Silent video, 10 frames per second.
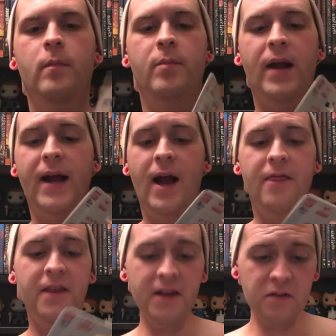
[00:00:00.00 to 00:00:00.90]
But I
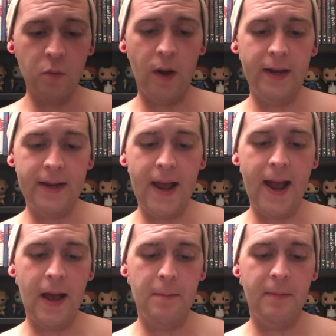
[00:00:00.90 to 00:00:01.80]
got this one
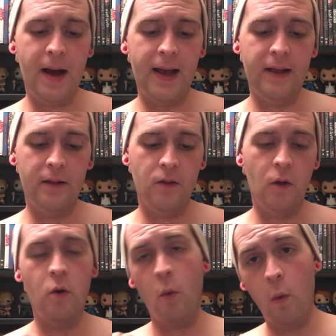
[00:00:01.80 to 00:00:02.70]
at my
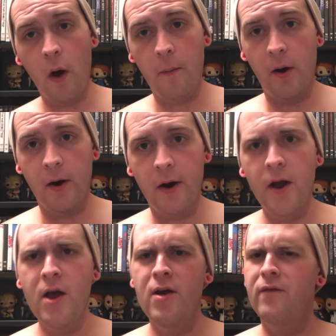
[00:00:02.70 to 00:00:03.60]
local Walmart.
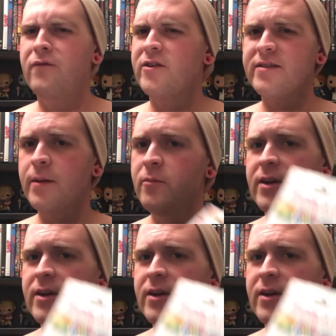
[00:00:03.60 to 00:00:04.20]
For some